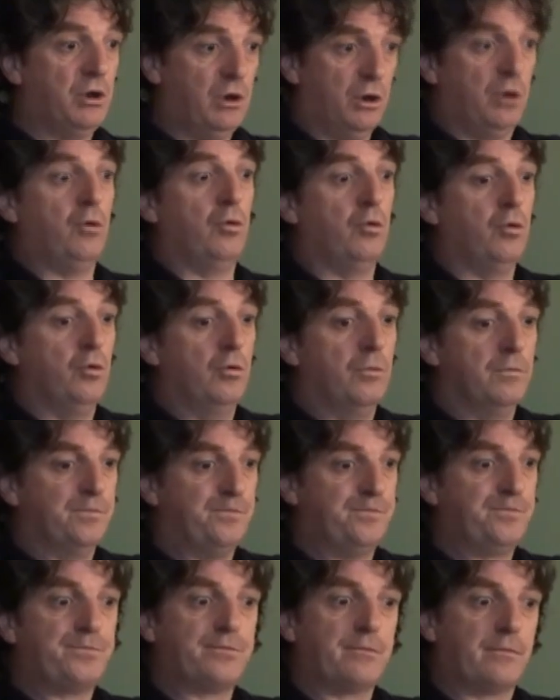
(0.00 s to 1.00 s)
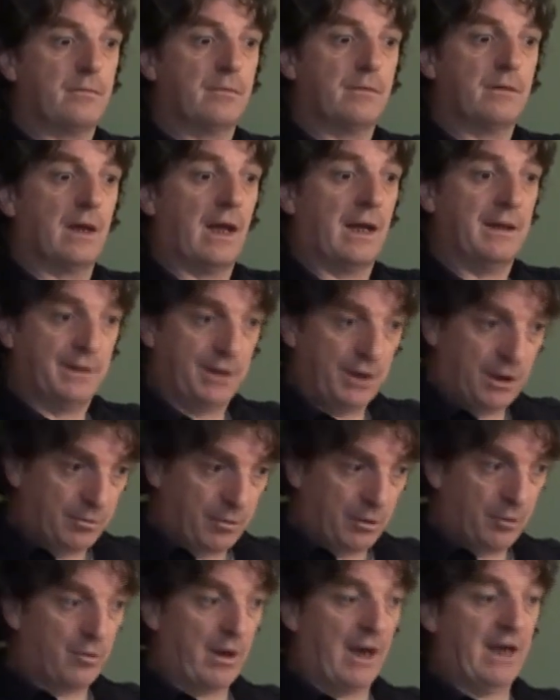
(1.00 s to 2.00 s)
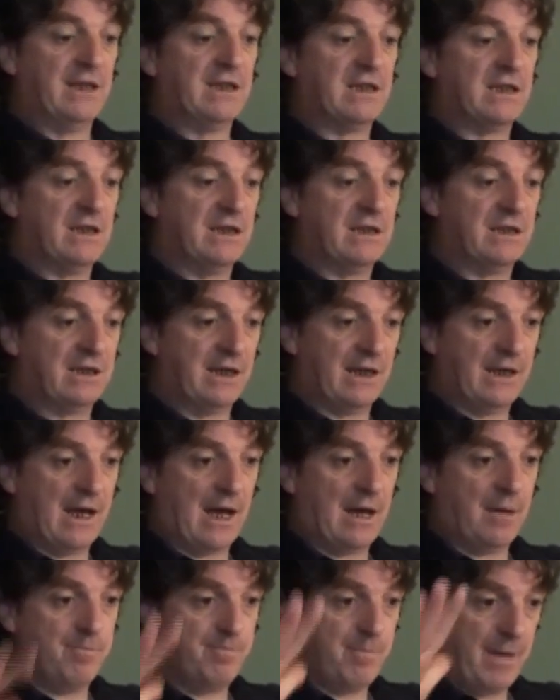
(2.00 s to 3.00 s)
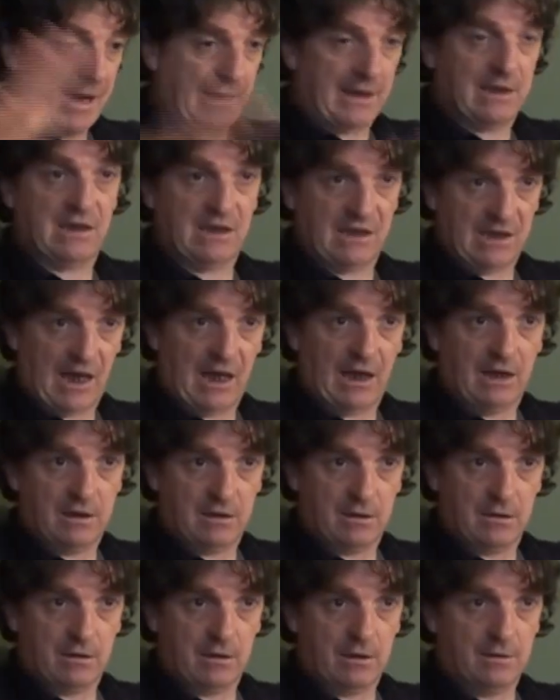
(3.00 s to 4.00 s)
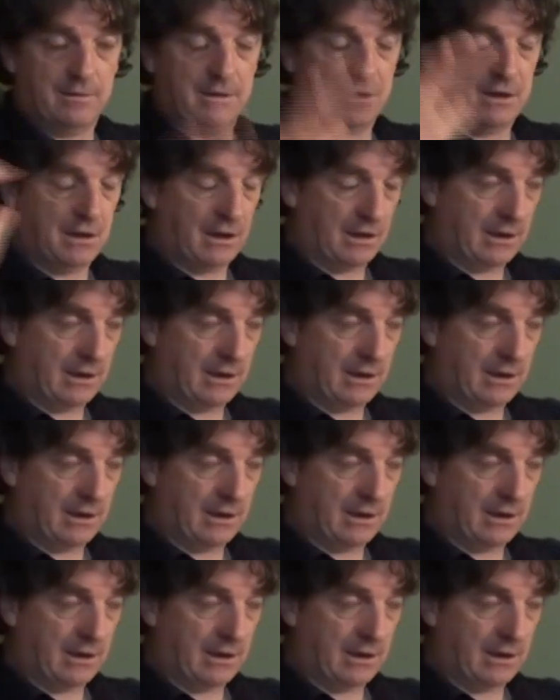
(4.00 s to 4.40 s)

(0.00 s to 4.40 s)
you and the human race is in a bad state, and